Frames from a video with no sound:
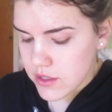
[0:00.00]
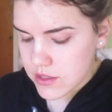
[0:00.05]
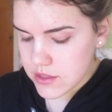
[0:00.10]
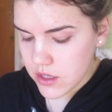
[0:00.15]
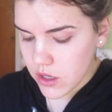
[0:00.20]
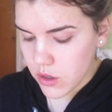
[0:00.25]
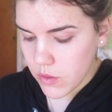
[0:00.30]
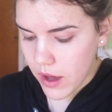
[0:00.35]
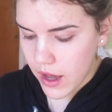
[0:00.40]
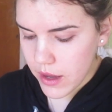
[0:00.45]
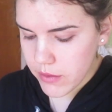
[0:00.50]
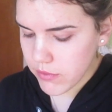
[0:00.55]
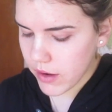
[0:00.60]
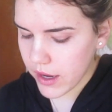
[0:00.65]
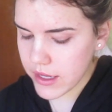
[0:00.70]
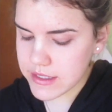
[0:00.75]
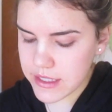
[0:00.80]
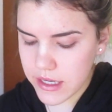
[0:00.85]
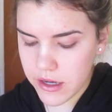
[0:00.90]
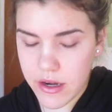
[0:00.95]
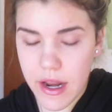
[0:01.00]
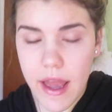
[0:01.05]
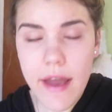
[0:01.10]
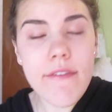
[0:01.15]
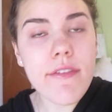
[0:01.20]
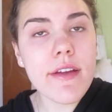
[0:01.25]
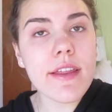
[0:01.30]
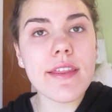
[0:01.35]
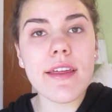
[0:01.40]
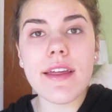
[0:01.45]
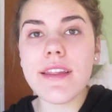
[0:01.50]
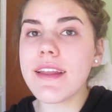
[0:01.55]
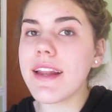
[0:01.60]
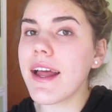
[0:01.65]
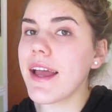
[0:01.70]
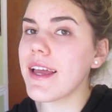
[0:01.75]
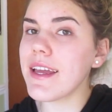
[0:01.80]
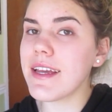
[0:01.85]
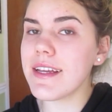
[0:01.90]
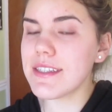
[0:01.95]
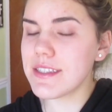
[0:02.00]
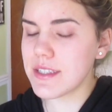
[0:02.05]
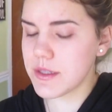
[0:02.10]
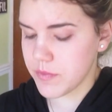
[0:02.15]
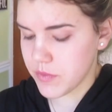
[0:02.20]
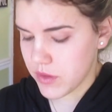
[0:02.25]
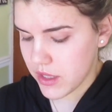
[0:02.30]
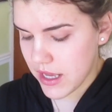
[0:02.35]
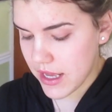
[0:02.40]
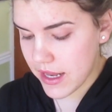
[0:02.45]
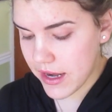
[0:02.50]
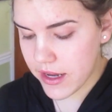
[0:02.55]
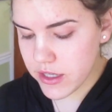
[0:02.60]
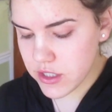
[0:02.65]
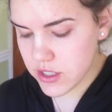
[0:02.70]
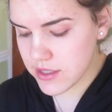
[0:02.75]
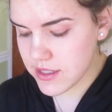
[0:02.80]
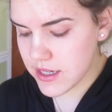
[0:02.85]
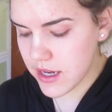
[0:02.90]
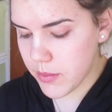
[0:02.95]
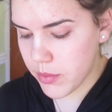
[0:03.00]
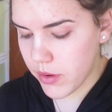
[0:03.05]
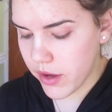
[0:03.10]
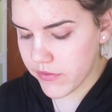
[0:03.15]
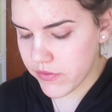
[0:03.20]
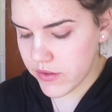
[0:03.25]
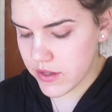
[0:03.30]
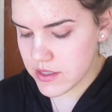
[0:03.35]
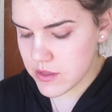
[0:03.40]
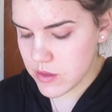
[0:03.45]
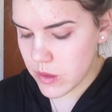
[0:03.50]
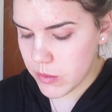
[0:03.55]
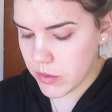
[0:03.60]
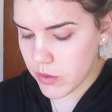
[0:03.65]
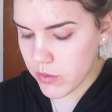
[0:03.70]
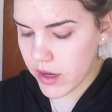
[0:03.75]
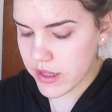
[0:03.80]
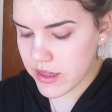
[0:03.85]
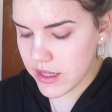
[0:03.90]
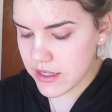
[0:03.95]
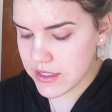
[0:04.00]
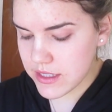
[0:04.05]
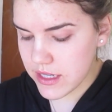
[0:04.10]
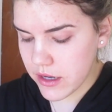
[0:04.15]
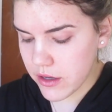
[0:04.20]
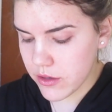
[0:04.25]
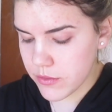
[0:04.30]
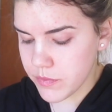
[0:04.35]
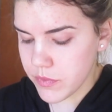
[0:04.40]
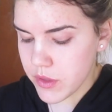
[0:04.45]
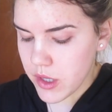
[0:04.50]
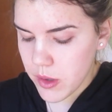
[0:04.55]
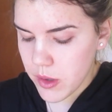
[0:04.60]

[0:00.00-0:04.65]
So I write down everything that I eat and I just ate breakfast, so I'm going to write that down.